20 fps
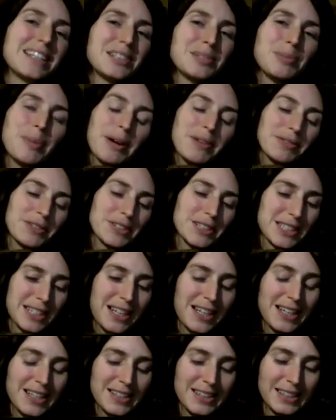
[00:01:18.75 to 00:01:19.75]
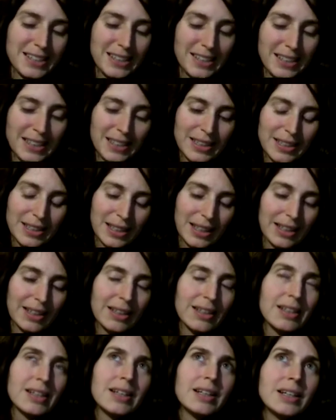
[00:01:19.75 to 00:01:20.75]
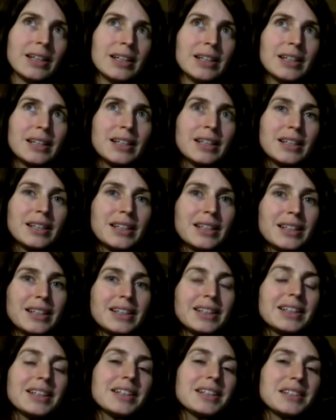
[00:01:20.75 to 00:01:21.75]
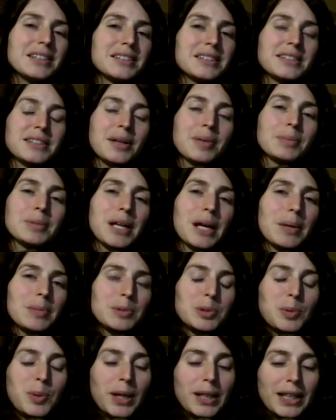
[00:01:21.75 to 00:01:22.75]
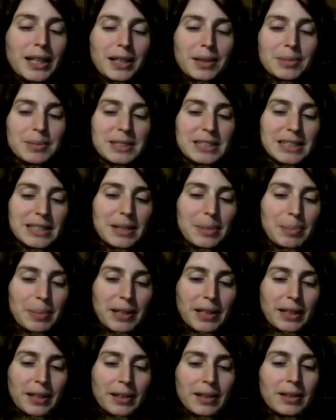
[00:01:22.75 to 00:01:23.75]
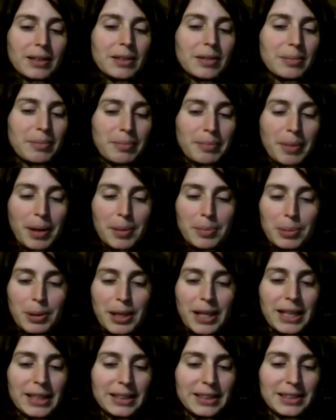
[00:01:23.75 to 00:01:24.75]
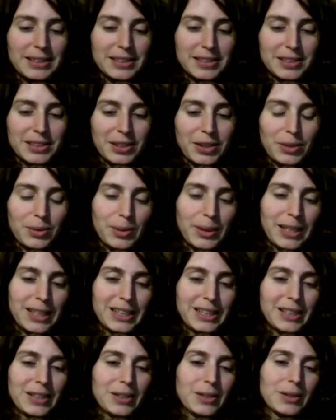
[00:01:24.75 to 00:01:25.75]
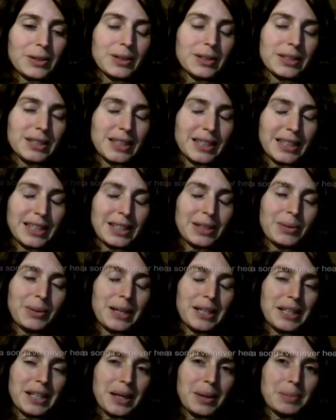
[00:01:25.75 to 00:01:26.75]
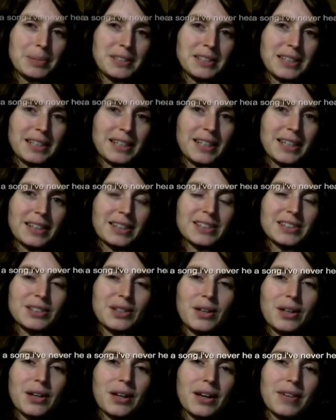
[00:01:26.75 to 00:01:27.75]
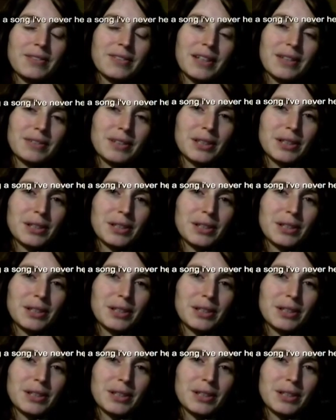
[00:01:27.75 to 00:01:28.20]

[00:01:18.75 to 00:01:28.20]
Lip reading: Here's my first line. Okay. Sometimes while I am sleeping, my brain listens to the radio, and I wake up singing a song that